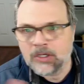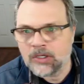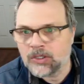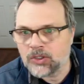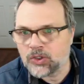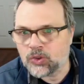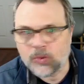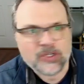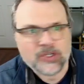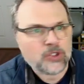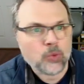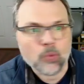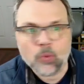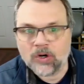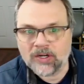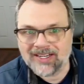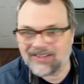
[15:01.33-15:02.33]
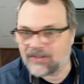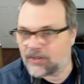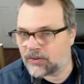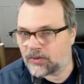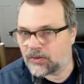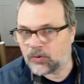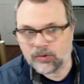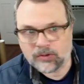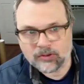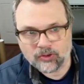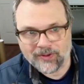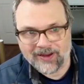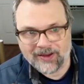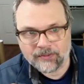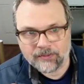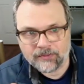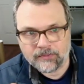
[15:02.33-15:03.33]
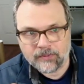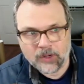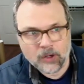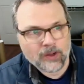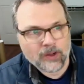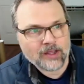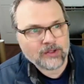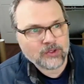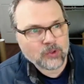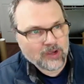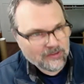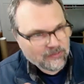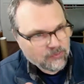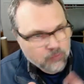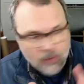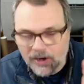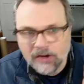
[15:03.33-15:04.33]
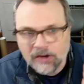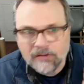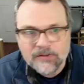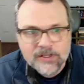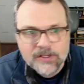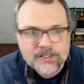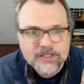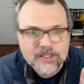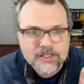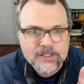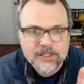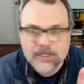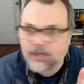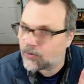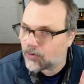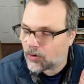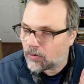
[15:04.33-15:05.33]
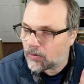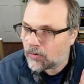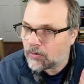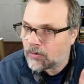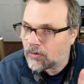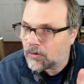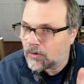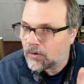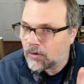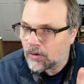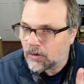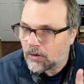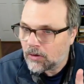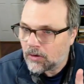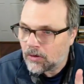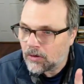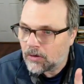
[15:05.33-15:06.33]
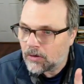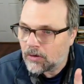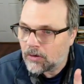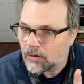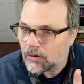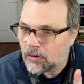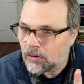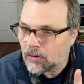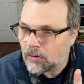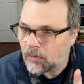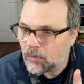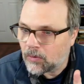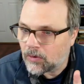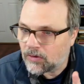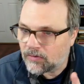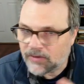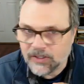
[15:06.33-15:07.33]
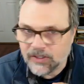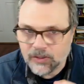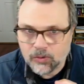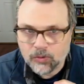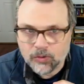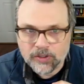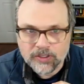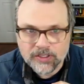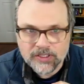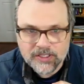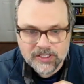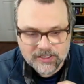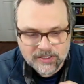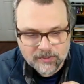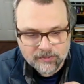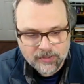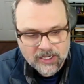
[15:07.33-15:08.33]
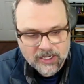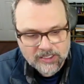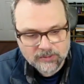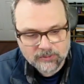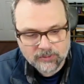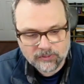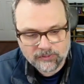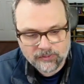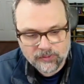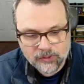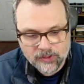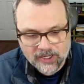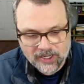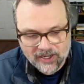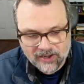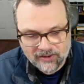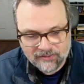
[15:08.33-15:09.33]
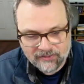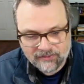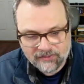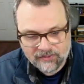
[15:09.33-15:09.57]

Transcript: switch the 1 and the 2 throughout. Okay, so if one of these is 0, one of these coordinates, it's impossible for you to have